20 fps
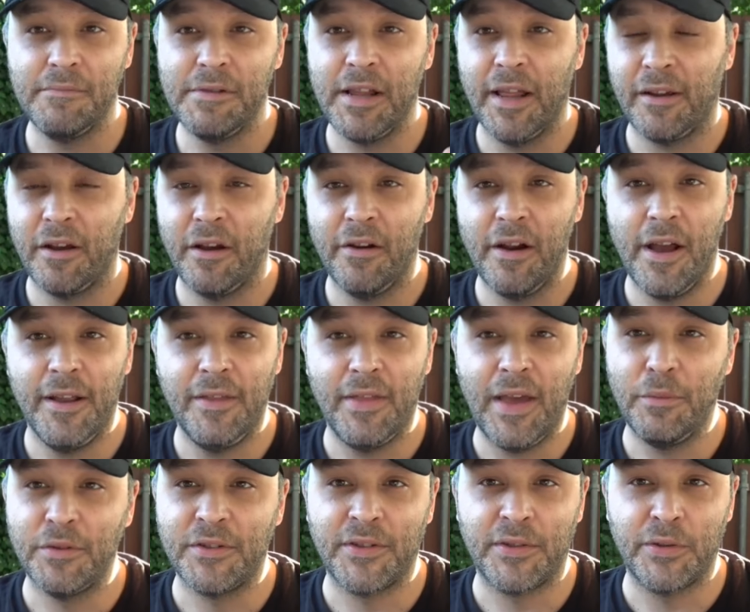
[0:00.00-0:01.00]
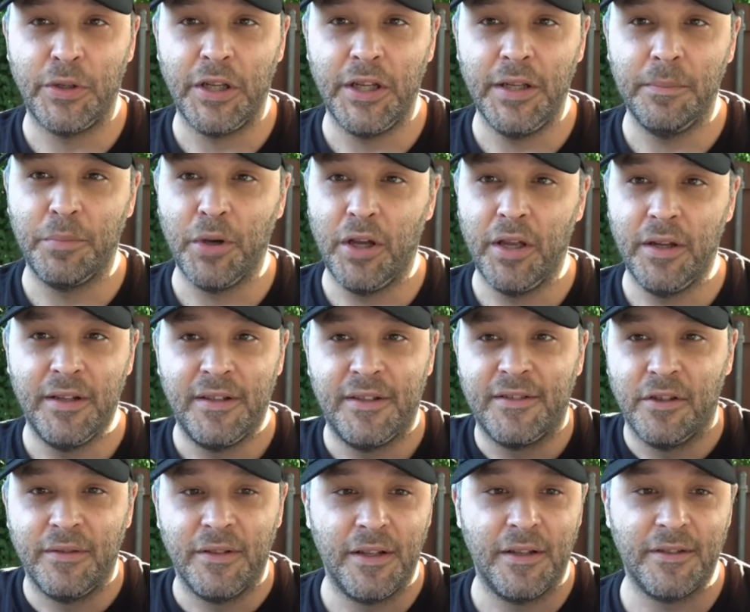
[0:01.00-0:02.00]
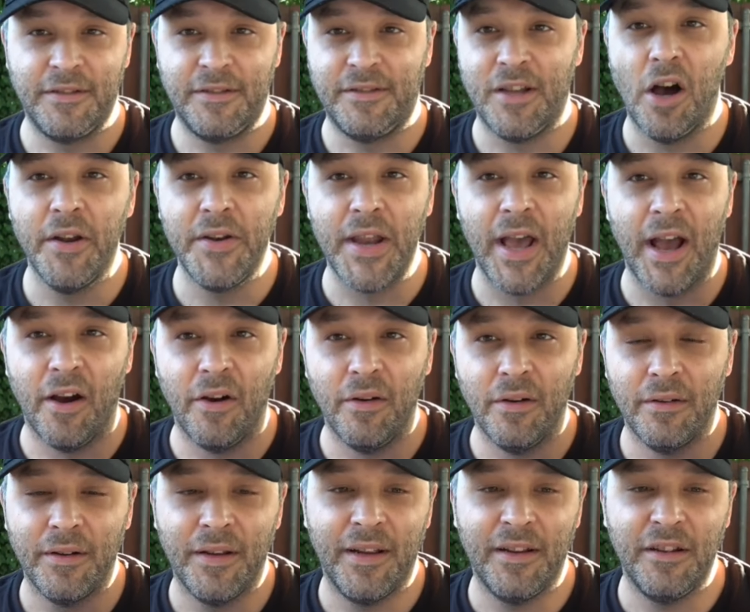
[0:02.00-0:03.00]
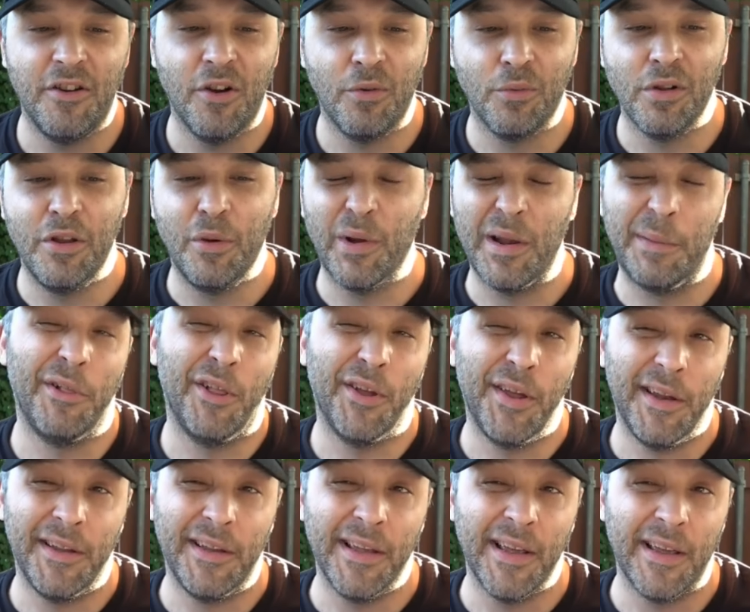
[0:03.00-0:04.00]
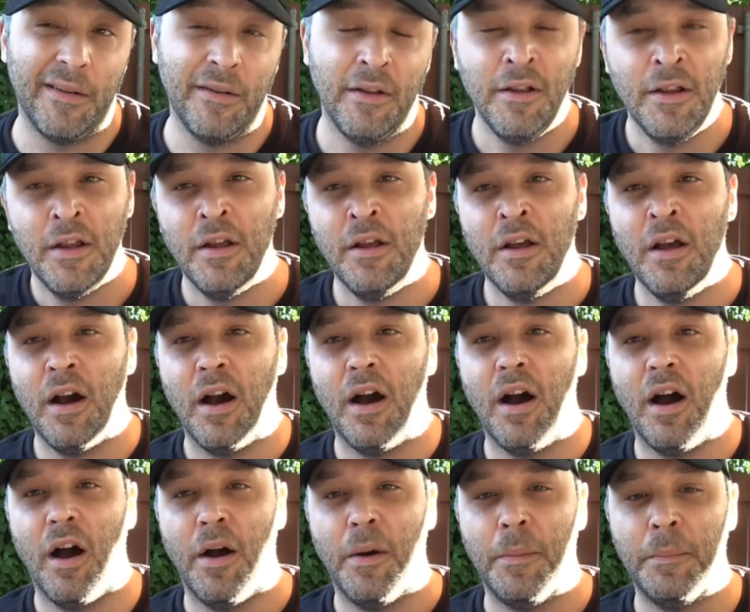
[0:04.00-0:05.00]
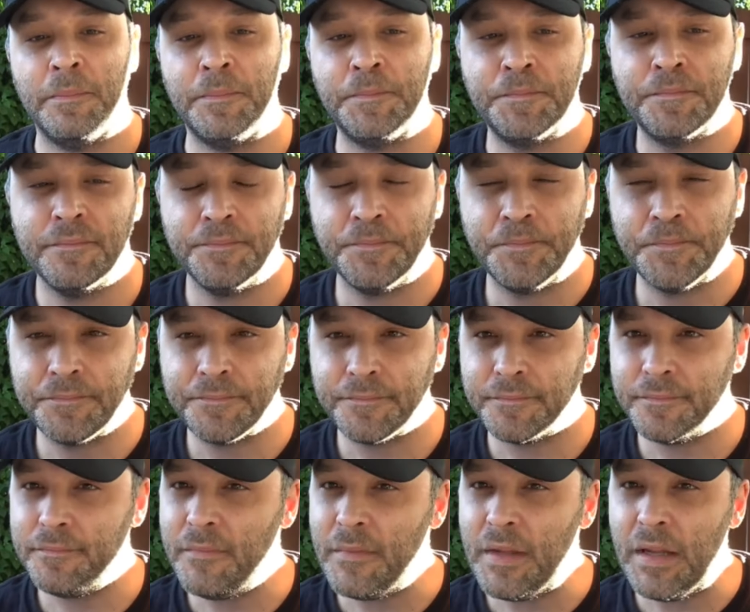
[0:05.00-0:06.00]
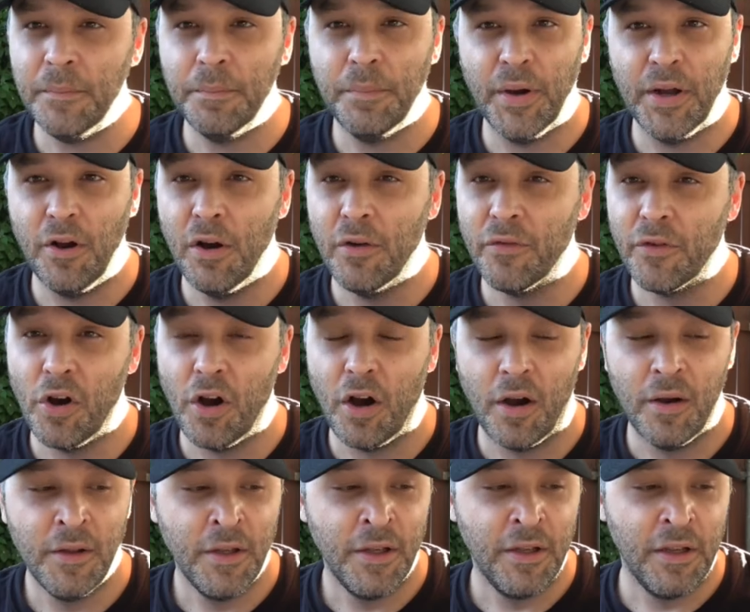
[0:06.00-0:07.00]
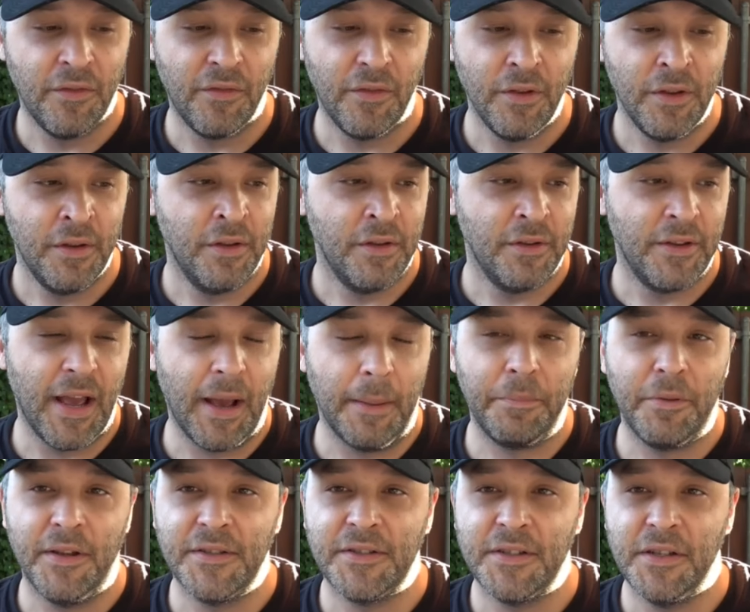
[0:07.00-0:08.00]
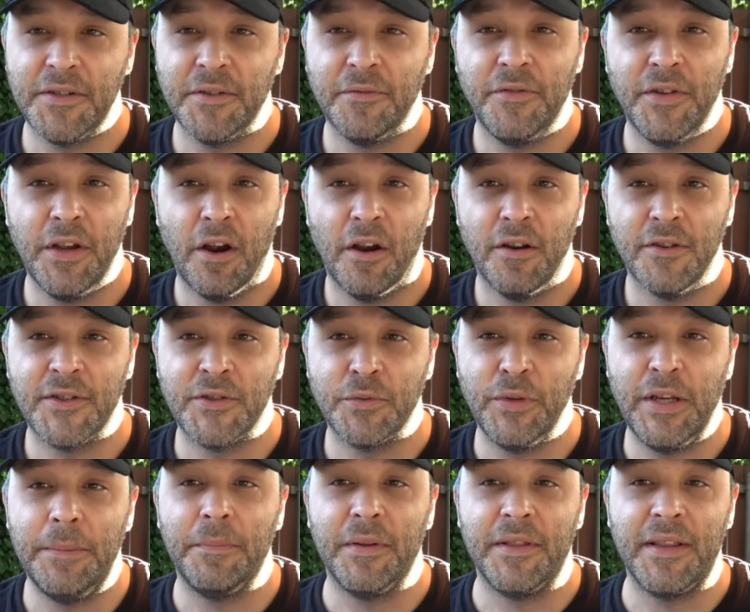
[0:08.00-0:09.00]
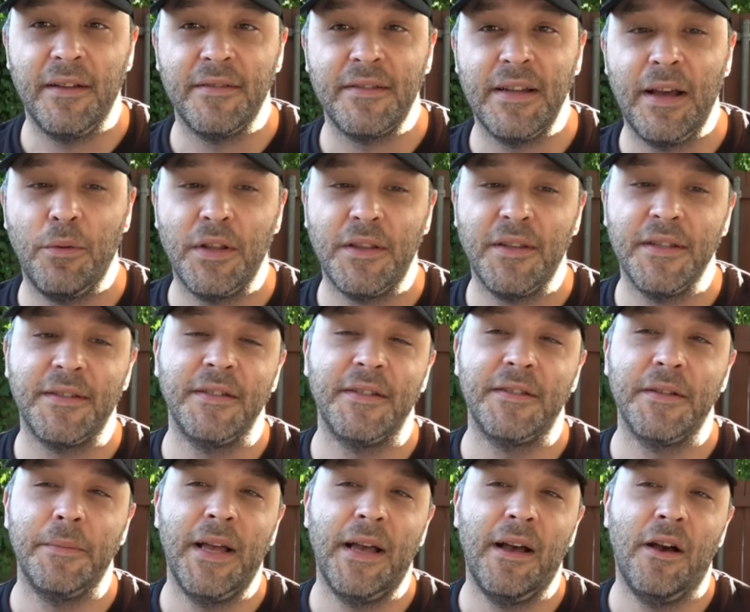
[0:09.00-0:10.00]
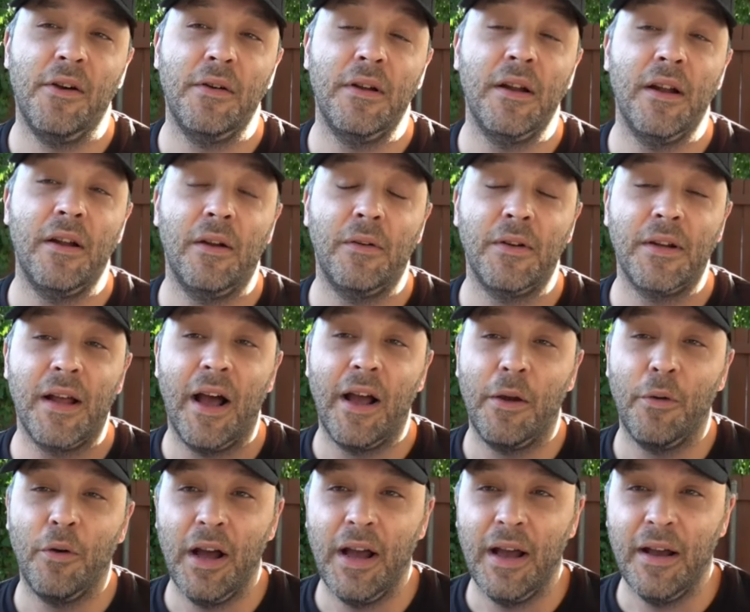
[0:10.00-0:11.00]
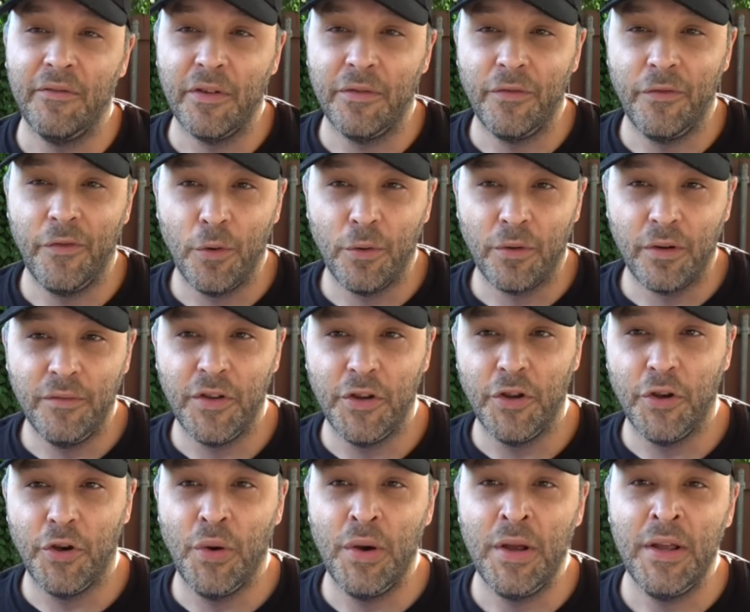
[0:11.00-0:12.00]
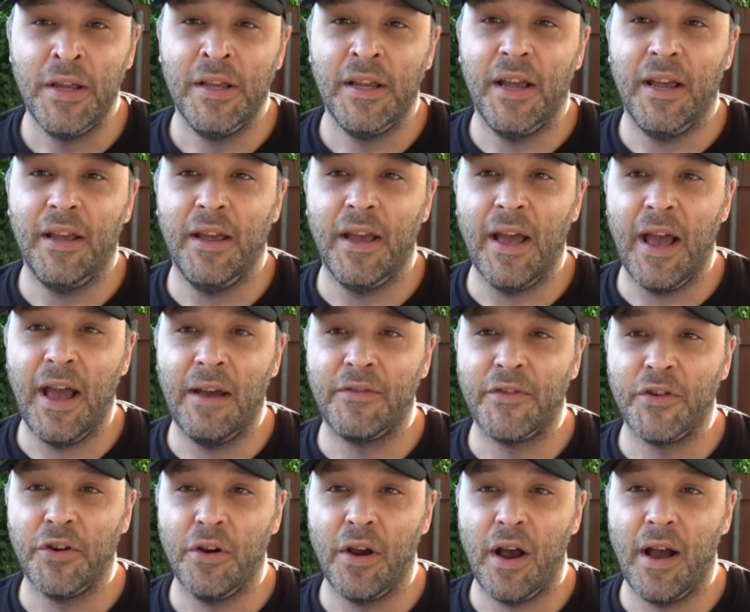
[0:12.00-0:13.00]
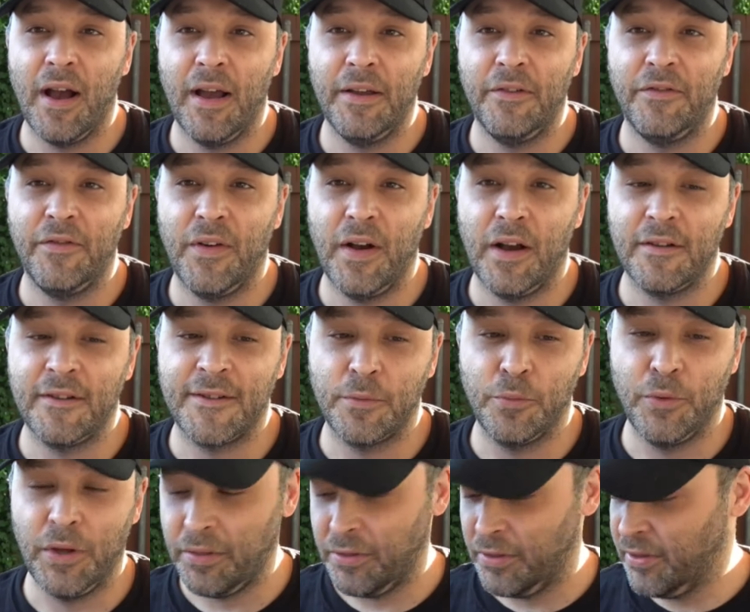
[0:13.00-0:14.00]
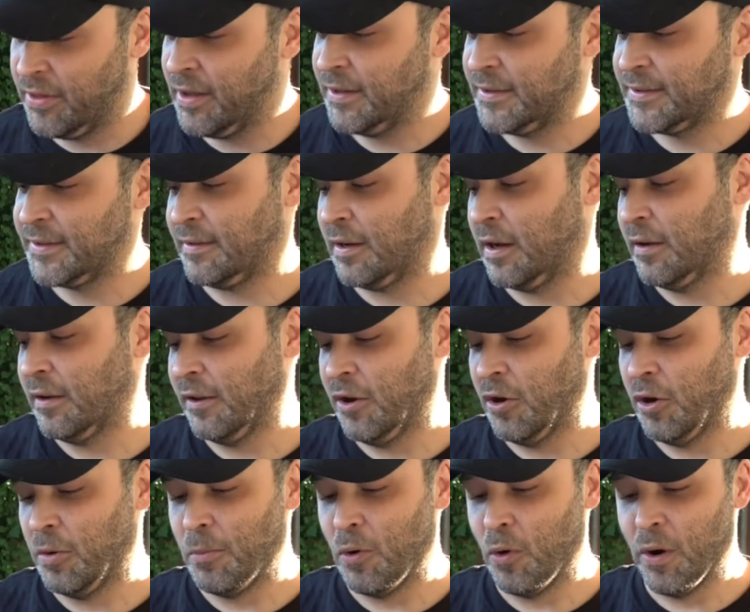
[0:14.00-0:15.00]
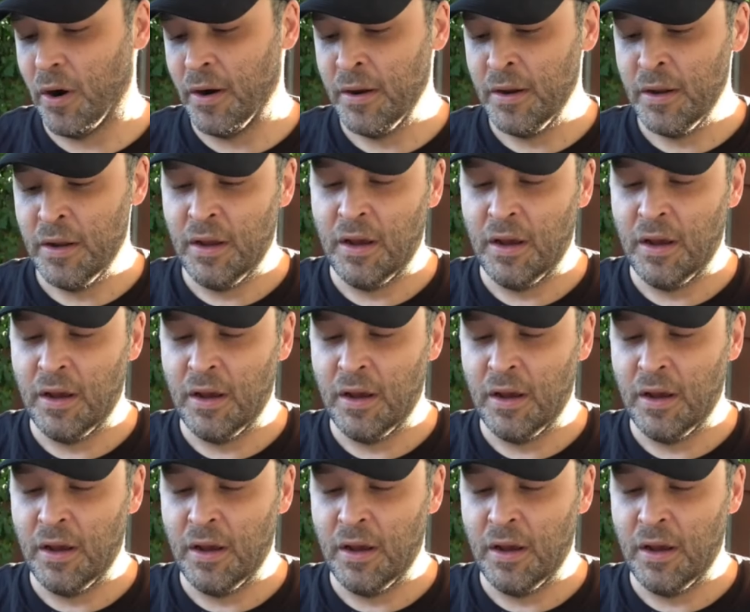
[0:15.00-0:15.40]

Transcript: and be like, all right, that was sweet, but it's done now, and you don't really want to play it again. But overall, yeah, PlayStation VR is sweet, but that's not what this is about. I will have a full review after I fucks with this a little more,